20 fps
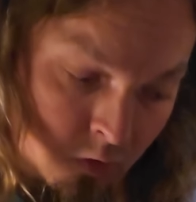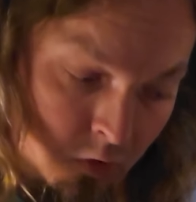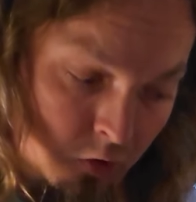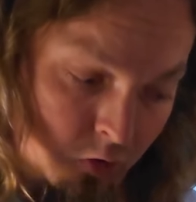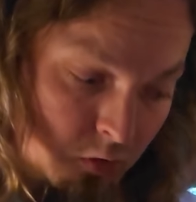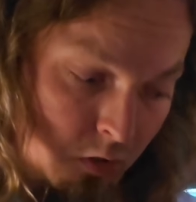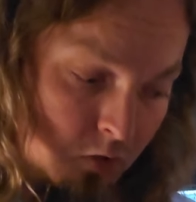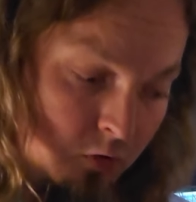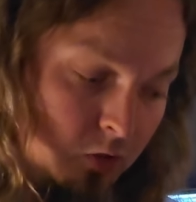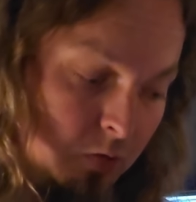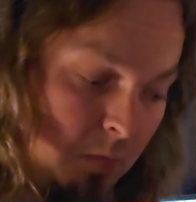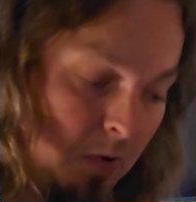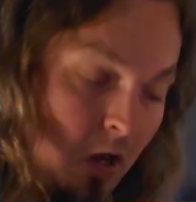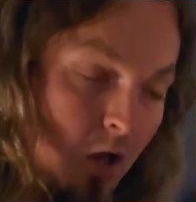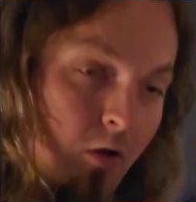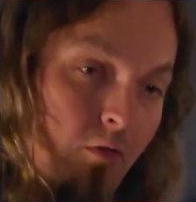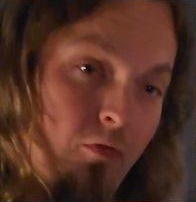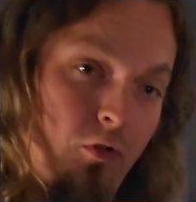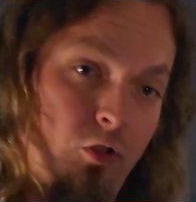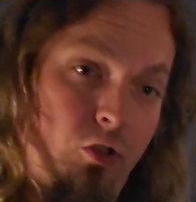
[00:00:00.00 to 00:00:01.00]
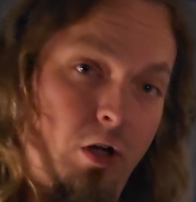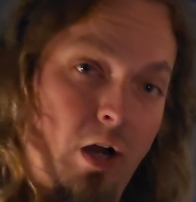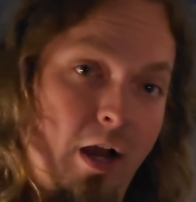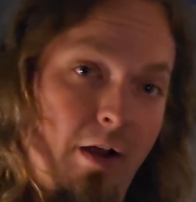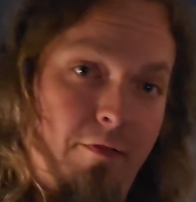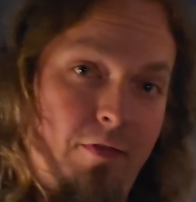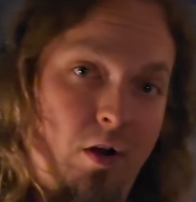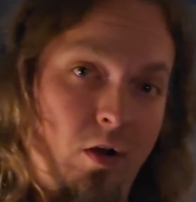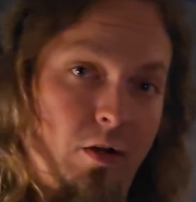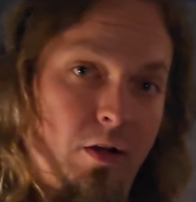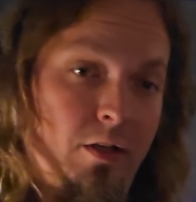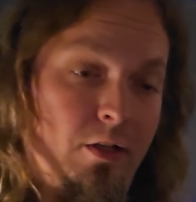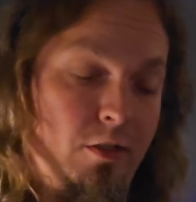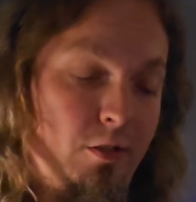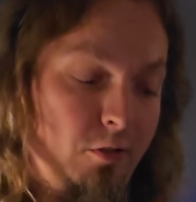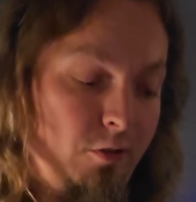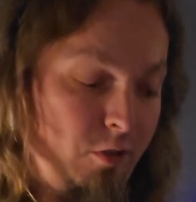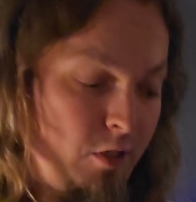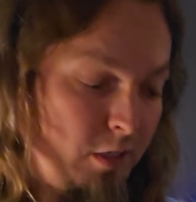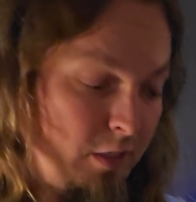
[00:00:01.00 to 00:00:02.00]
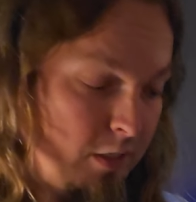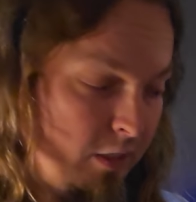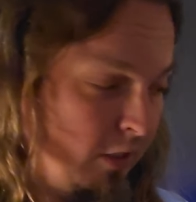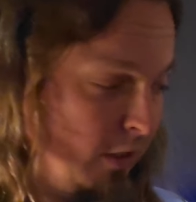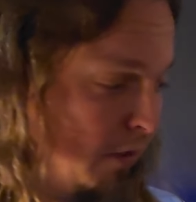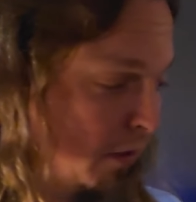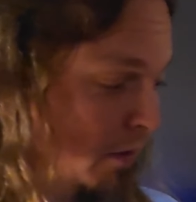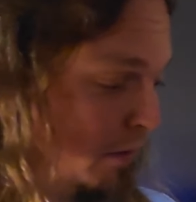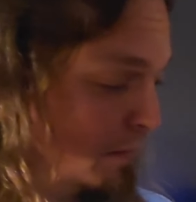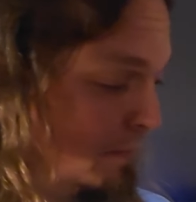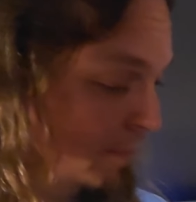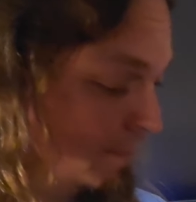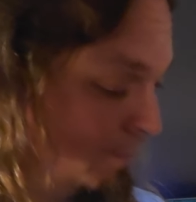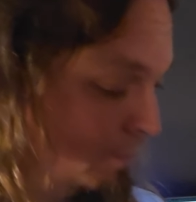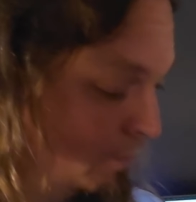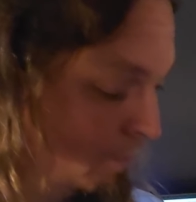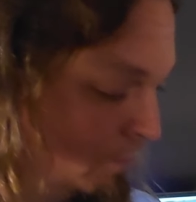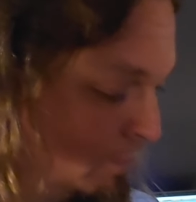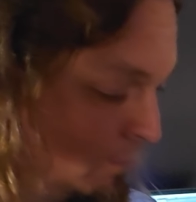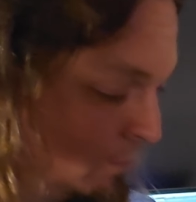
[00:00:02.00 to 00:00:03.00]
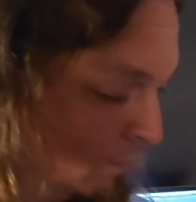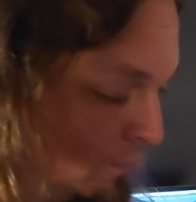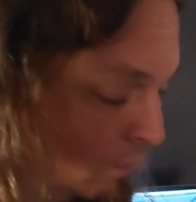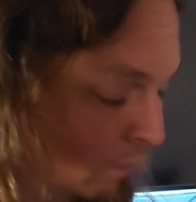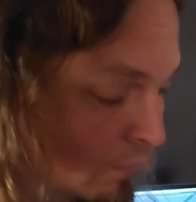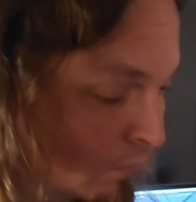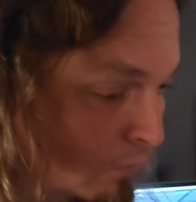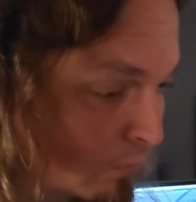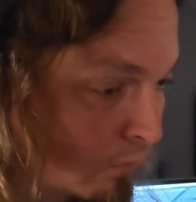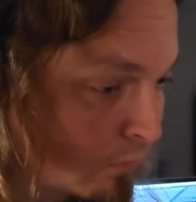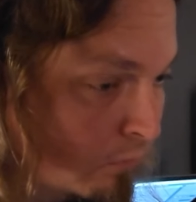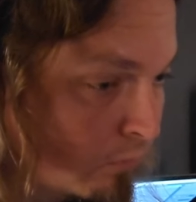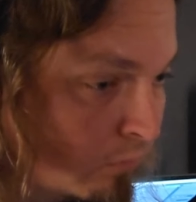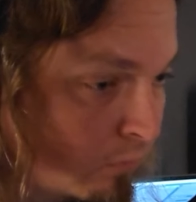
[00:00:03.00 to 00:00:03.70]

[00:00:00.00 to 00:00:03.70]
Throw some overdrive on it too so you can hear it. Alright,